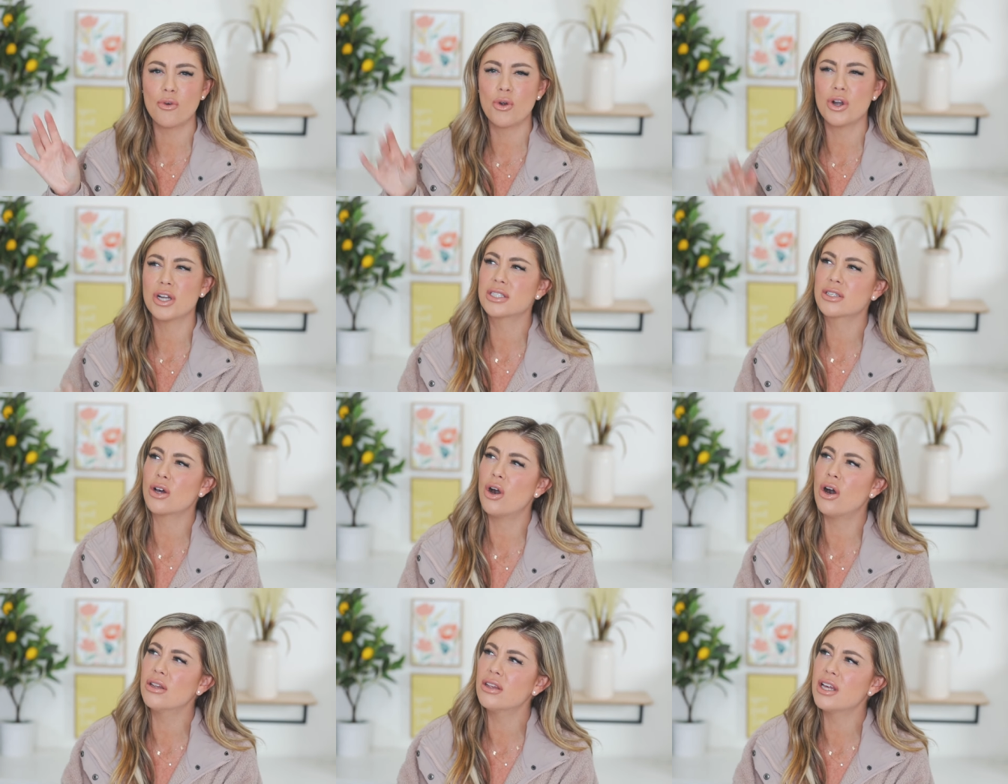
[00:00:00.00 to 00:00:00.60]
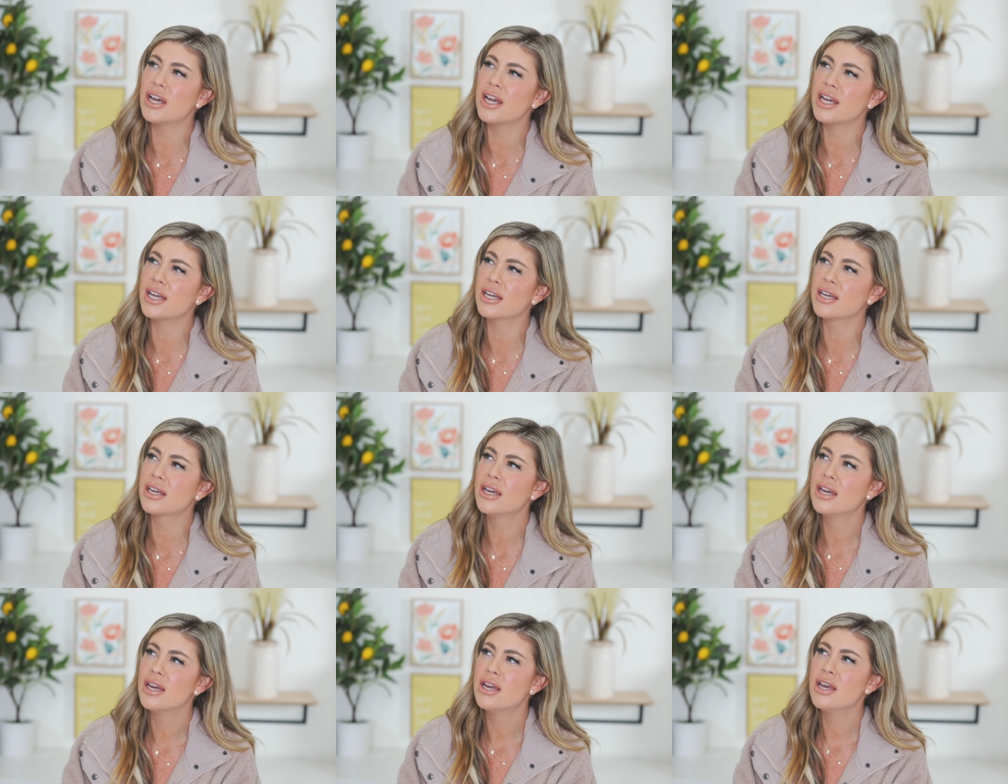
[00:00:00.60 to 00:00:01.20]
or it's called
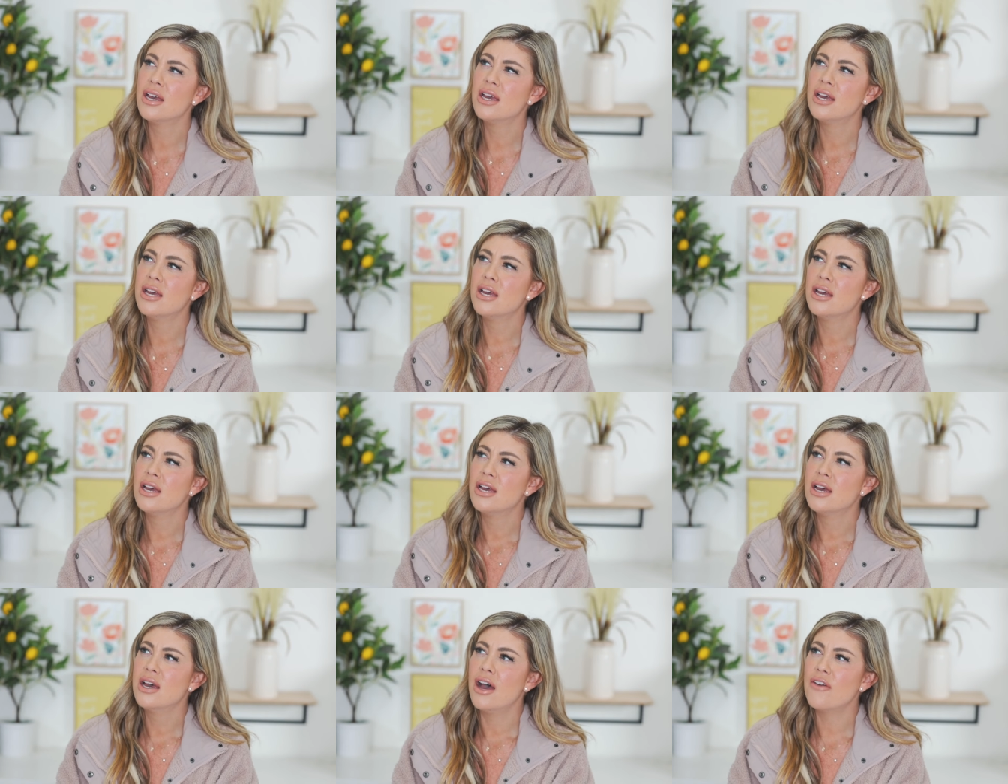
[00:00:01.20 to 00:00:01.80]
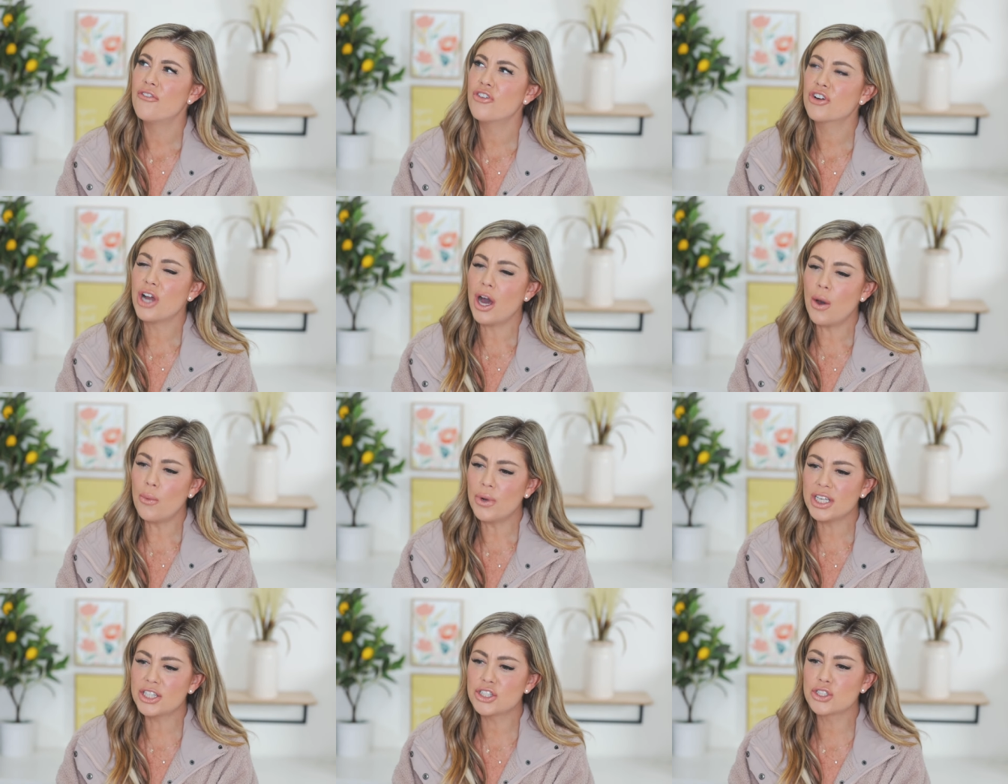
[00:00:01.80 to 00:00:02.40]
like, I
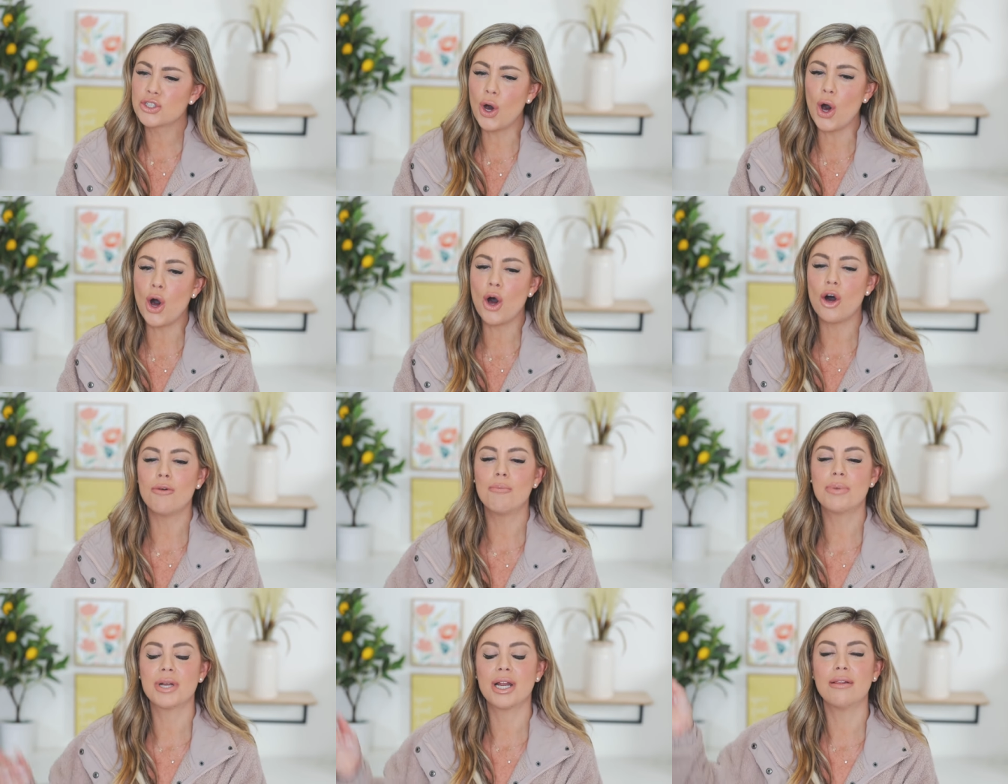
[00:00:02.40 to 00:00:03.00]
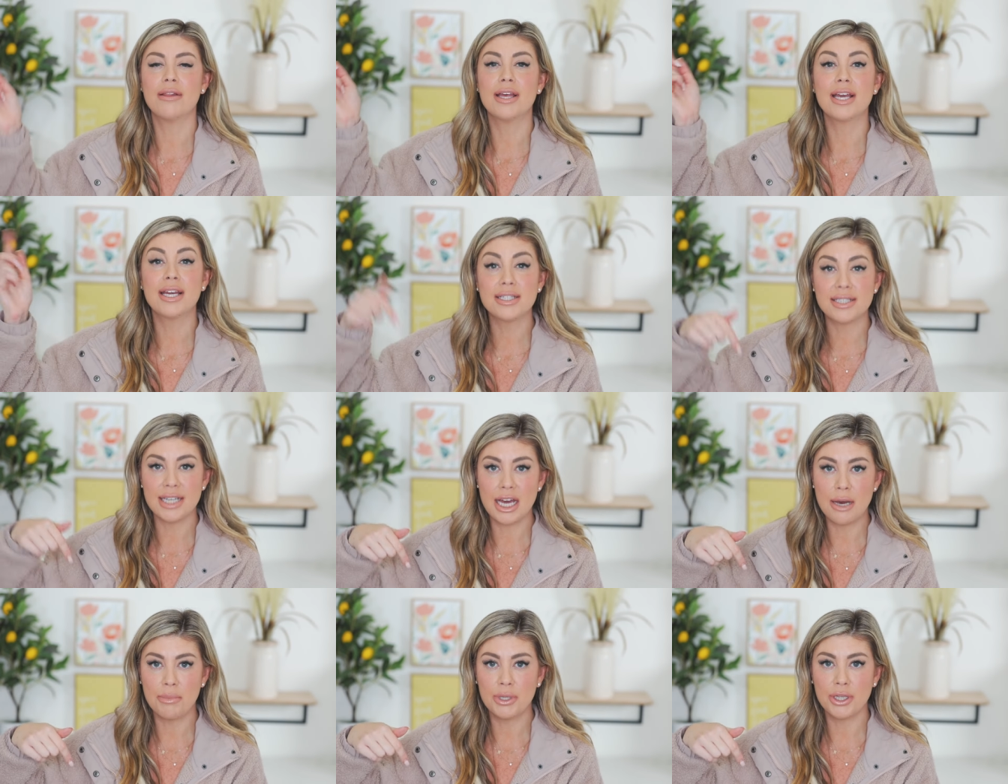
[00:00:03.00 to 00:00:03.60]
forgot what it's called, but I'll link it
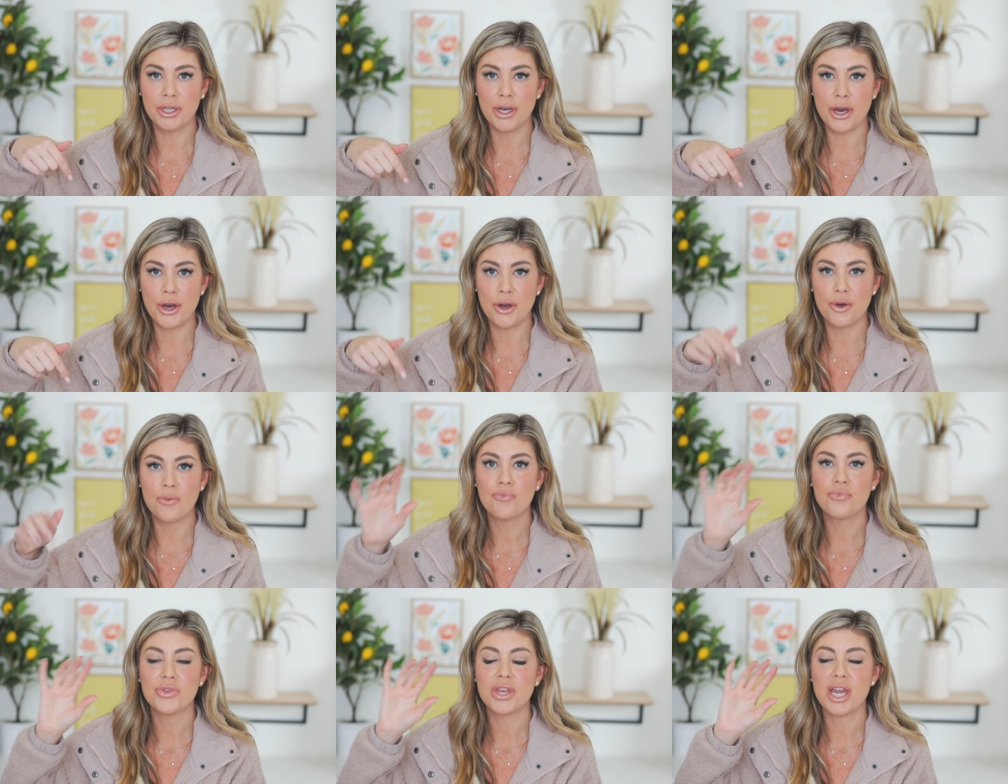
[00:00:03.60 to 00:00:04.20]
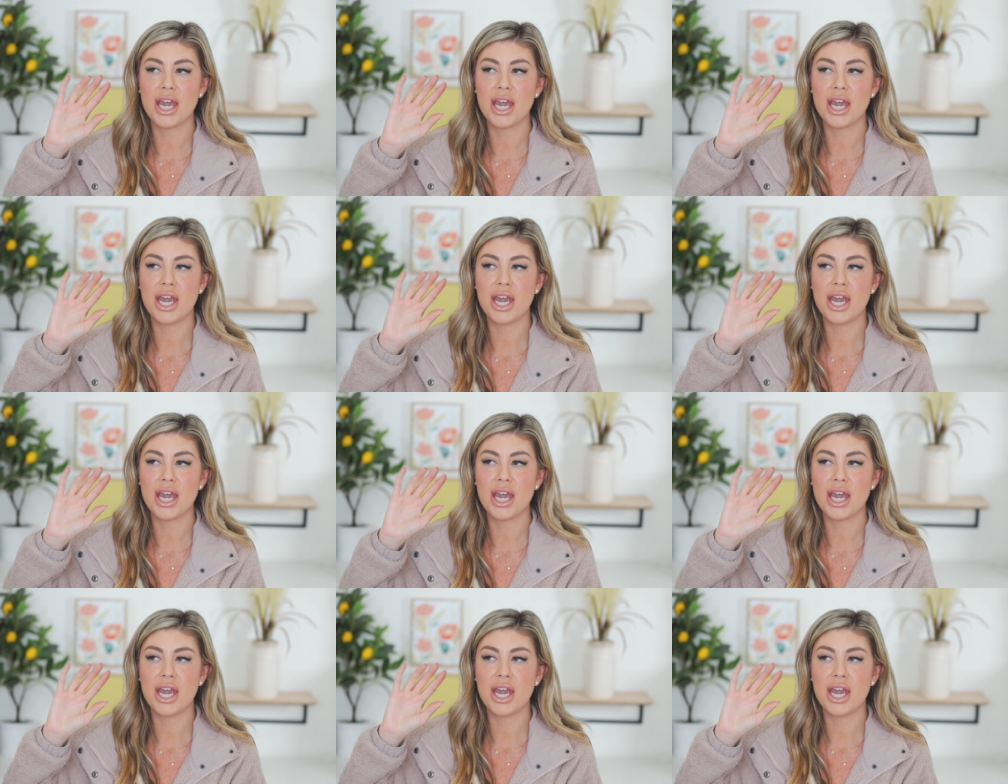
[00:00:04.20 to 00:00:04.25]
down below.